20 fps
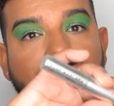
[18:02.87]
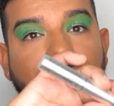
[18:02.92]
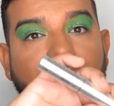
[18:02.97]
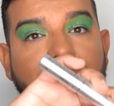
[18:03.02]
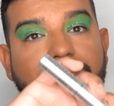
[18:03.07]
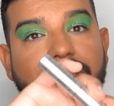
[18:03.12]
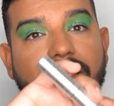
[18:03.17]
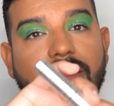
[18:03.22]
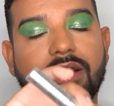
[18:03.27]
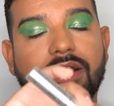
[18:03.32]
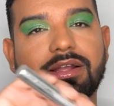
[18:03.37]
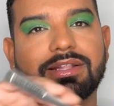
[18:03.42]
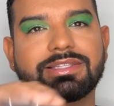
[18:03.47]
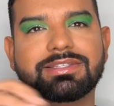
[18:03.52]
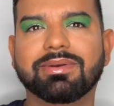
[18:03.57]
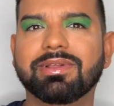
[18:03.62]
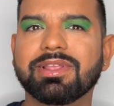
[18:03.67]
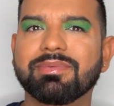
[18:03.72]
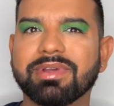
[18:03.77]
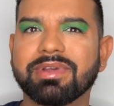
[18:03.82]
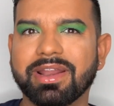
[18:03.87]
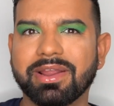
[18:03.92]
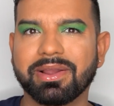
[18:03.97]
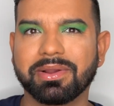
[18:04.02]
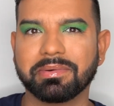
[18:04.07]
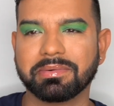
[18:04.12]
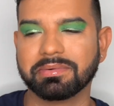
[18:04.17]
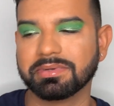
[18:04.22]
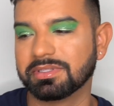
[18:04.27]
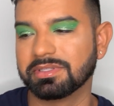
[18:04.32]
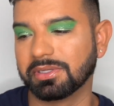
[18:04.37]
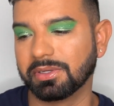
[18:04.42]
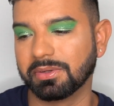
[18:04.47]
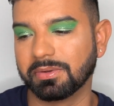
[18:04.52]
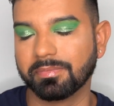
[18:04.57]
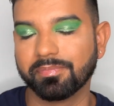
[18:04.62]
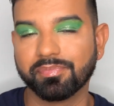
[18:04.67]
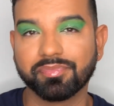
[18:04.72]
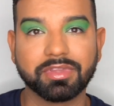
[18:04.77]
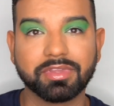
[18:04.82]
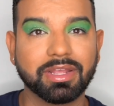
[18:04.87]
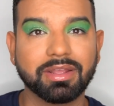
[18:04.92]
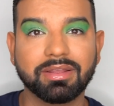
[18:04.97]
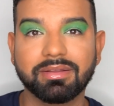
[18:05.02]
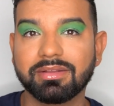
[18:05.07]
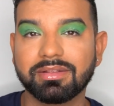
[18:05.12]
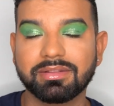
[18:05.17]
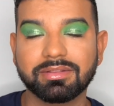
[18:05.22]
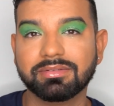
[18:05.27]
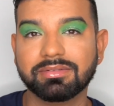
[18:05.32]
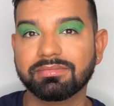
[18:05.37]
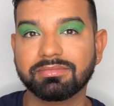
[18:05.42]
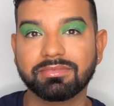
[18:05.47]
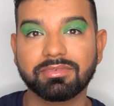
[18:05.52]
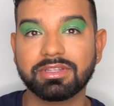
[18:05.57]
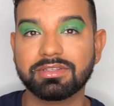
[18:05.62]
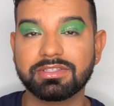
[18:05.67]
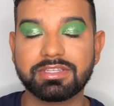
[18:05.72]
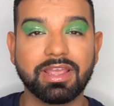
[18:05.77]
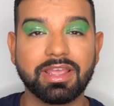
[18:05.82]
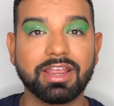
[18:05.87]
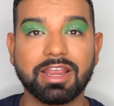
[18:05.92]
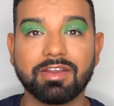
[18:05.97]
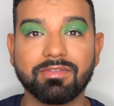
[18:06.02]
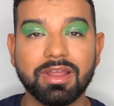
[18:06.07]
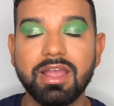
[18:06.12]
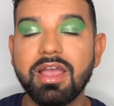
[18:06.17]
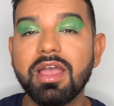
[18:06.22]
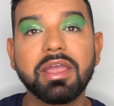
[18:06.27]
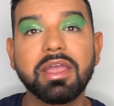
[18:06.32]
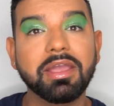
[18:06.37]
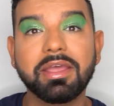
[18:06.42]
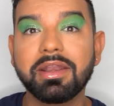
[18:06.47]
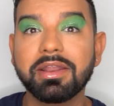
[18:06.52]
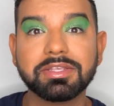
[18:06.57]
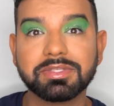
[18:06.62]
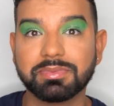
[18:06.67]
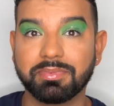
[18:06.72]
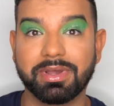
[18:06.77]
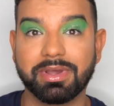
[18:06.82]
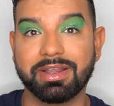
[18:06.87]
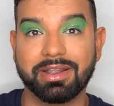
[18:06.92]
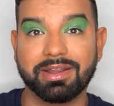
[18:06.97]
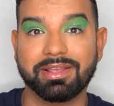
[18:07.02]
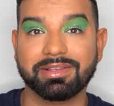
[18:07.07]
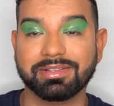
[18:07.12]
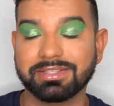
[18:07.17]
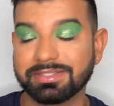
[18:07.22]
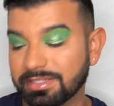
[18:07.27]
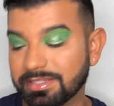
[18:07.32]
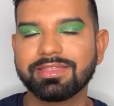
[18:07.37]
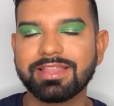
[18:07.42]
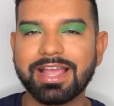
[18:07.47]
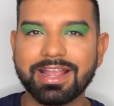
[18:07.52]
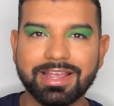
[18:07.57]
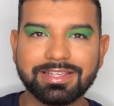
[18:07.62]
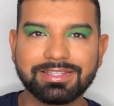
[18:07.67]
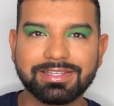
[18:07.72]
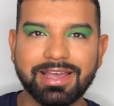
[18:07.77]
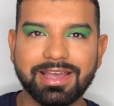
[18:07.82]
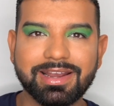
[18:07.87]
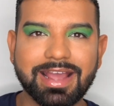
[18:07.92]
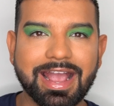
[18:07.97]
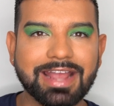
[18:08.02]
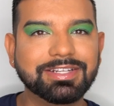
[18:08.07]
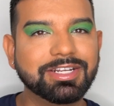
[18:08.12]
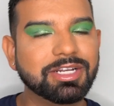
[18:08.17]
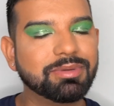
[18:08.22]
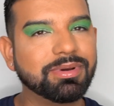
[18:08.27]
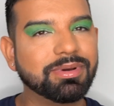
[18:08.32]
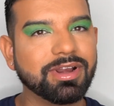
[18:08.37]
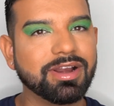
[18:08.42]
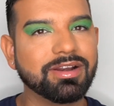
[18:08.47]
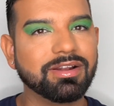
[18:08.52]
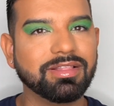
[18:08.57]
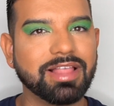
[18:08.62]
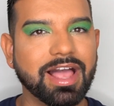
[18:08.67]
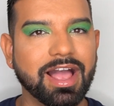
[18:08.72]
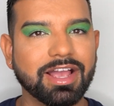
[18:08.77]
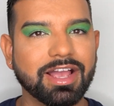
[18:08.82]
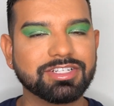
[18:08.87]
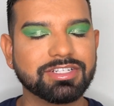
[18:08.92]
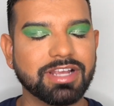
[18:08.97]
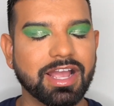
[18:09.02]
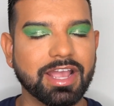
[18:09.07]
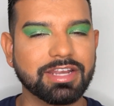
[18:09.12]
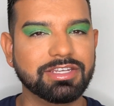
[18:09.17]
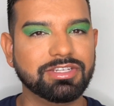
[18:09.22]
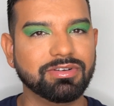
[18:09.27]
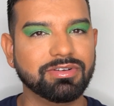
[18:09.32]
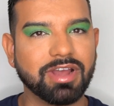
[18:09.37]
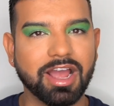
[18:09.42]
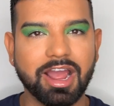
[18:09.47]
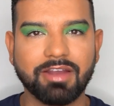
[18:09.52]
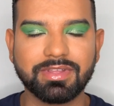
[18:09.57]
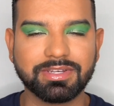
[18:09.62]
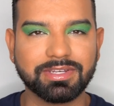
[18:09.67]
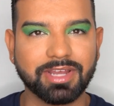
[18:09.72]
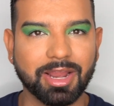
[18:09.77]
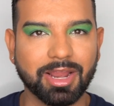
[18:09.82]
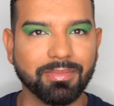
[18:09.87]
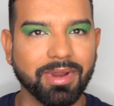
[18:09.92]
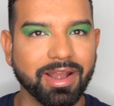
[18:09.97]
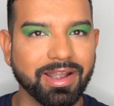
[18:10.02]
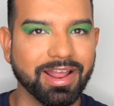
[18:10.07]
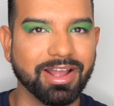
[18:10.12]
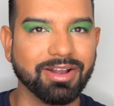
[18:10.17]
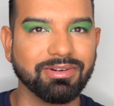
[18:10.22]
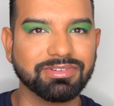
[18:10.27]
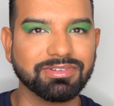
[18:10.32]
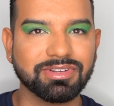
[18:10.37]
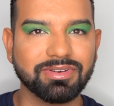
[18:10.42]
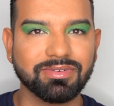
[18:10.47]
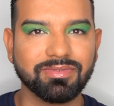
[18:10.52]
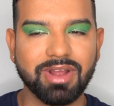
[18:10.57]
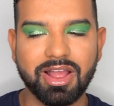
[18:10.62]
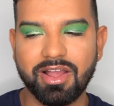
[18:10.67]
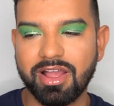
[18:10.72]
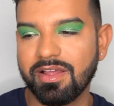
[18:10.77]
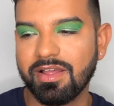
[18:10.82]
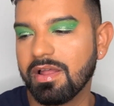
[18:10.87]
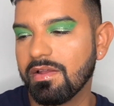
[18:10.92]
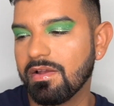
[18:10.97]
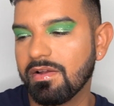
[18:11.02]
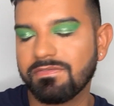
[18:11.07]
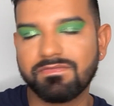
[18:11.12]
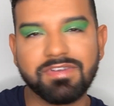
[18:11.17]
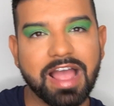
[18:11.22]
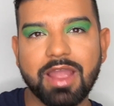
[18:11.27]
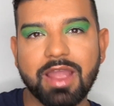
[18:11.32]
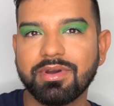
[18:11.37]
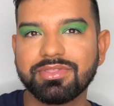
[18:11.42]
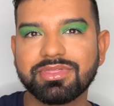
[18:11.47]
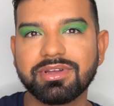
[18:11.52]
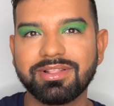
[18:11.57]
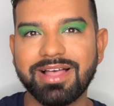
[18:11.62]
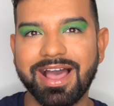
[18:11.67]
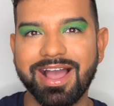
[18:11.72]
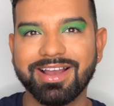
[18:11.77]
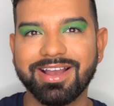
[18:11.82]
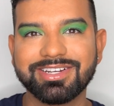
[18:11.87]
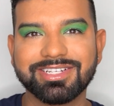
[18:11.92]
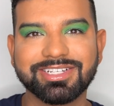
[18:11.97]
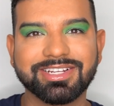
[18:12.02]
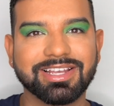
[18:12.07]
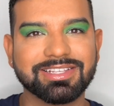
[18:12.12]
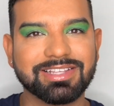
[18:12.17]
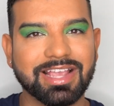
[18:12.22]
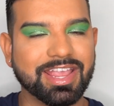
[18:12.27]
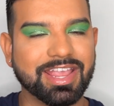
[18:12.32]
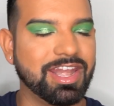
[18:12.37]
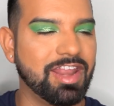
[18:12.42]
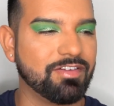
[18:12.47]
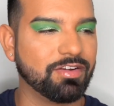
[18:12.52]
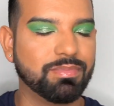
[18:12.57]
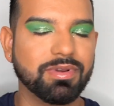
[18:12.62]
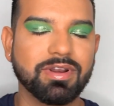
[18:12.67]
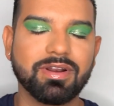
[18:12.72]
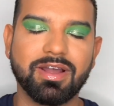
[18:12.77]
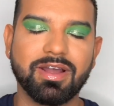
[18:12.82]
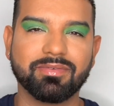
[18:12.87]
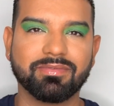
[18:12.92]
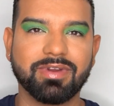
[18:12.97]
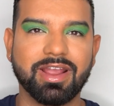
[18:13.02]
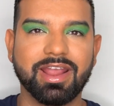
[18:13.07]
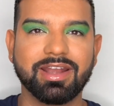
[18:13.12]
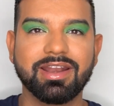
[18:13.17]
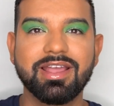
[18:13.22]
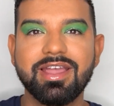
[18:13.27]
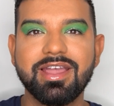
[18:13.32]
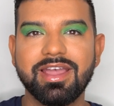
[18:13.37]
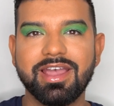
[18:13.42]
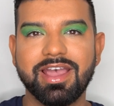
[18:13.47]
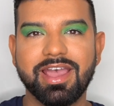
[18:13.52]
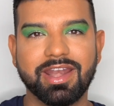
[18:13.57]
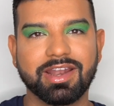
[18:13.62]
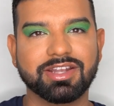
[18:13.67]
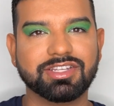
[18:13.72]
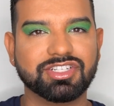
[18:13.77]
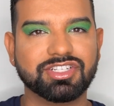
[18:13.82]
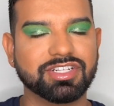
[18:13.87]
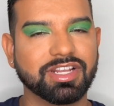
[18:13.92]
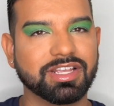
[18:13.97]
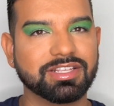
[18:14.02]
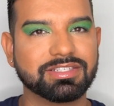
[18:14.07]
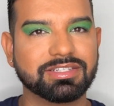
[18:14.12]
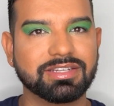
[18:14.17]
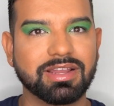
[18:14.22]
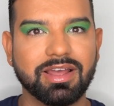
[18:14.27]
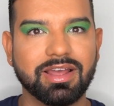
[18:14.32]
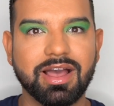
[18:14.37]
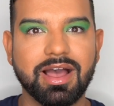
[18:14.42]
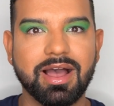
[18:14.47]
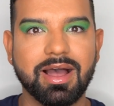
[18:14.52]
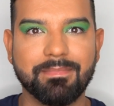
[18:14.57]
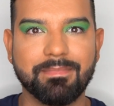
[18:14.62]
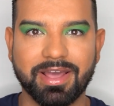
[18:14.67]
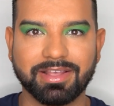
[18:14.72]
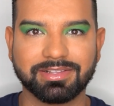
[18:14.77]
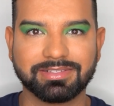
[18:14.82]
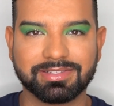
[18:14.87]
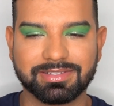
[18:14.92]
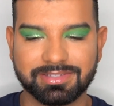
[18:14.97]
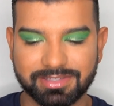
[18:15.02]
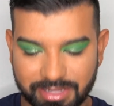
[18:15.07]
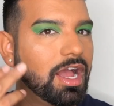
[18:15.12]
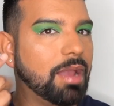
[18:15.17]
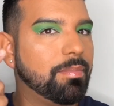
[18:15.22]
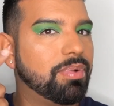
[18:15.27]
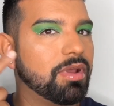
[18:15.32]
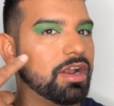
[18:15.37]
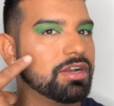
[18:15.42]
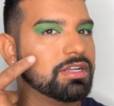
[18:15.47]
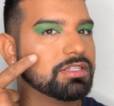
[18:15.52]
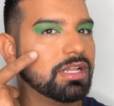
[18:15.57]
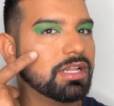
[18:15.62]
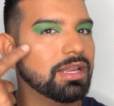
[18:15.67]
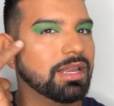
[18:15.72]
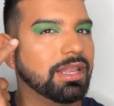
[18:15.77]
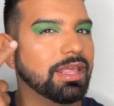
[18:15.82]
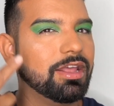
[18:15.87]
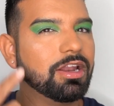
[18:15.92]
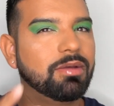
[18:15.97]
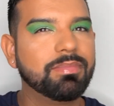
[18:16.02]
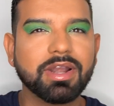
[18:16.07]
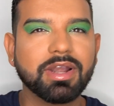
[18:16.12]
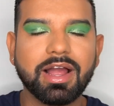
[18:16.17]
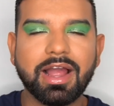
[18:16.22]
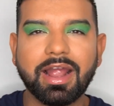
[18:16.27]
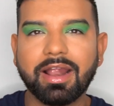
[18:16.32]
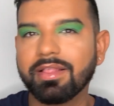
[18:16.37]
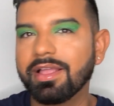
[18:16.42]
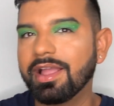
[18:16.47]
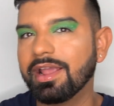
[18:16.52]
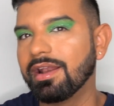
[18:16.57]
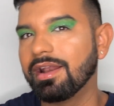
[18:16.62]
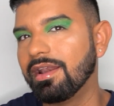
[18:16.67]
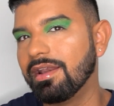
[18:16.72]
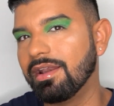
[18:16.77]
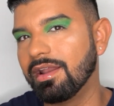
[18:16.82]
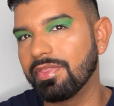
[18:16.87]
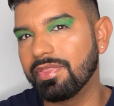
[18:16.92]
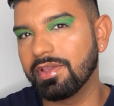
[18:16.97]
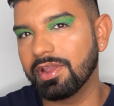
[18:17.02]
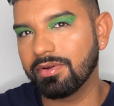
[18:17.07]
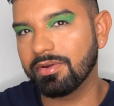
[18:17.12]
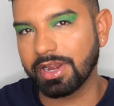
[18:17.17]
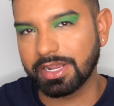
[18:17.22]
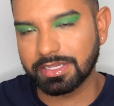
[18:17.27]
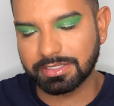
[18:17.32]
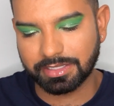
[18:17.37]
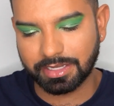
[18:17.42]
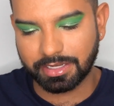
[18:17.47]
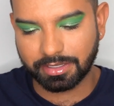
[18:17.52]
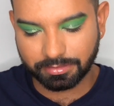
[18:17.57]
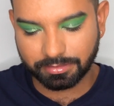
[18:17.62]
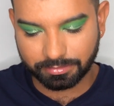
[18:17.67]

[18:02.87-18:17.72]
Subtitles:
mascara. It's the only one I own, so take it. It is what it is. Like I said, I didn't put on a lash. I do not have the time right now to fight with the lash because I can never put it on right. And it's just a mess. I put on just a little bit of highlight, nothing crazy.